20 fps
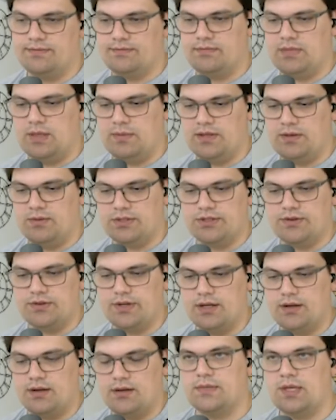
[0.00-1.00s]
Maybe that wasn't
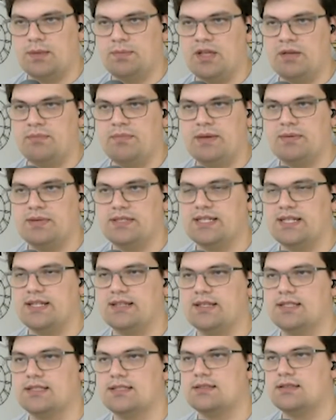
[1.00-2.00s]
great. I'm done babysitting
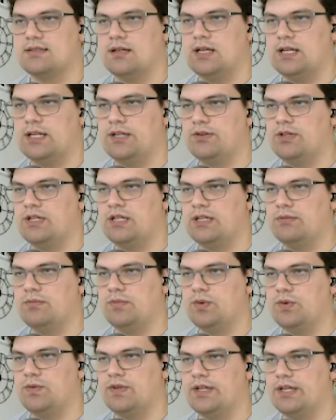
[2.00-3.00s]
this. I do need a
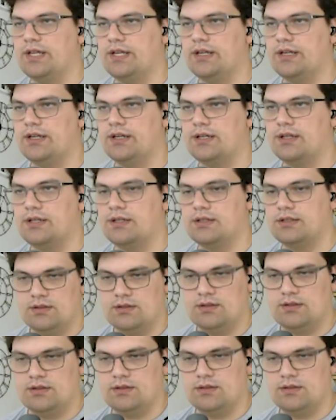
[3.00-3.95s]
move in here. I